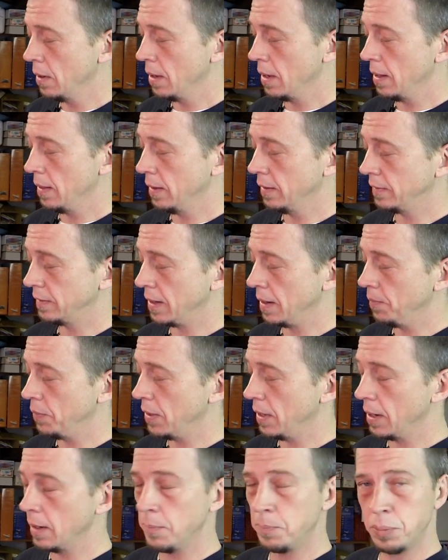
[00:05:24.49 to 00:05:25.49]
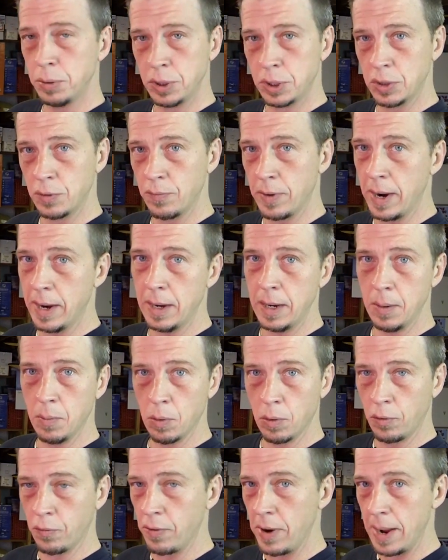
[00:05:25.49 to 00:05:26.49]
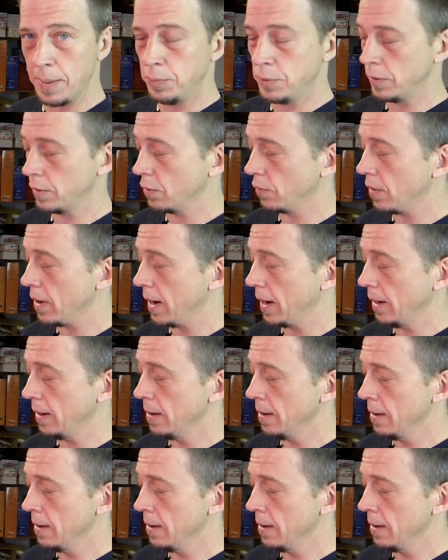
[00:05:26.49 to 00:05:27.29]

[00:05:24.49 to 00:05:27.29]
And the same thing, push it right, it will crab to the right.